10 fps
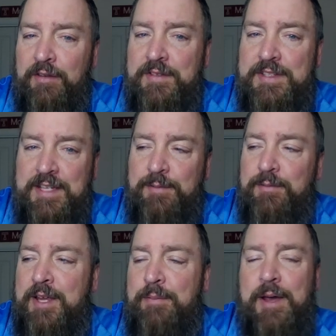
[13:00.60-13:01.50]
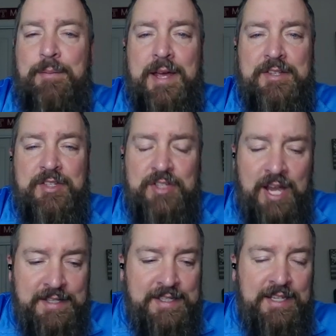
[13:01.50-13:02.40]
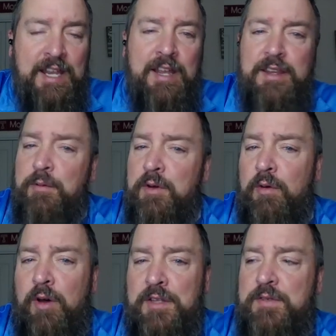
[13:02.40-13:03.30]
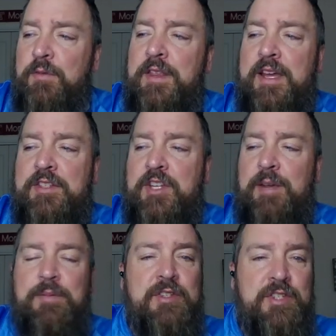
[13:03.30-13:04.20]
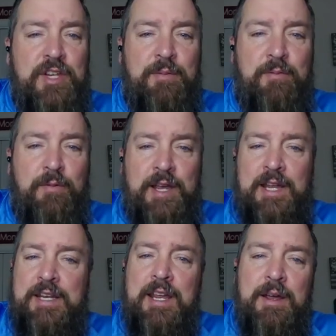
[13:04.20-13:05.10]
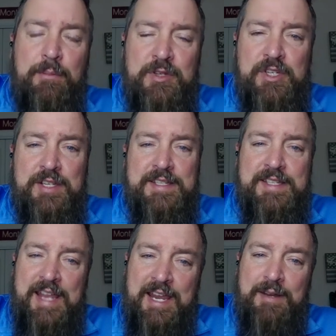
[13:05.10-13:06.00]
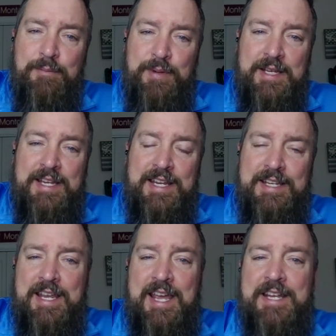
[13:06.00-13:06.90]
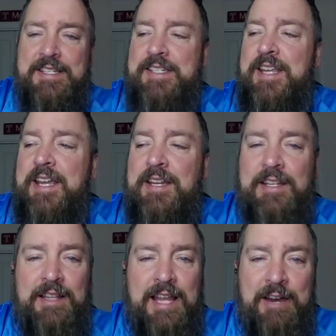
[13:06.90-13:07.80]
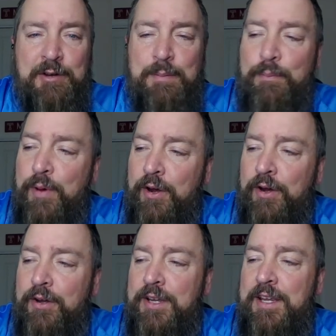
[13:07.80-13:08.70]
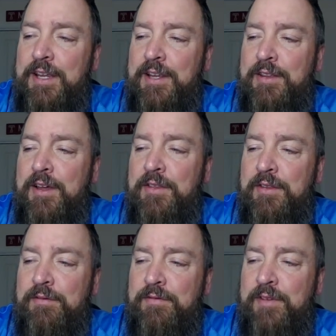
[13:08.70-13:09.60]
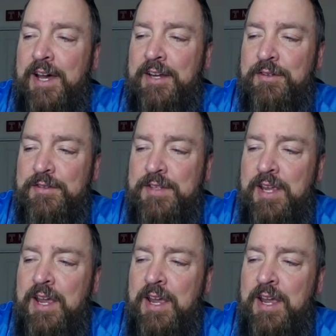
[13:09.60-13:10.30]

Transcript: of a team led by Magic Johnson. They would go on to win that championship when Michigan State beat Indiana State and Larry Bird in the finals.